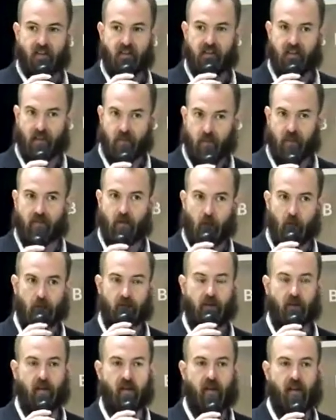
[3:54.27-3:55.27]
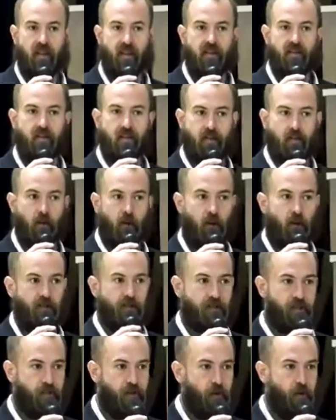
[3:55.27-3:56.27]
some of those are going to get
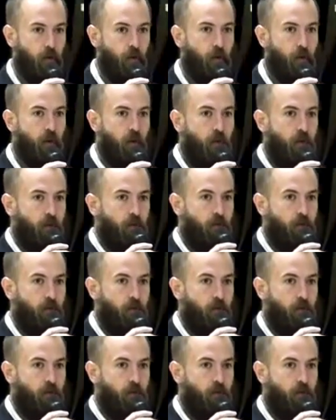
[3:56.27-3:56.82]
stalled too,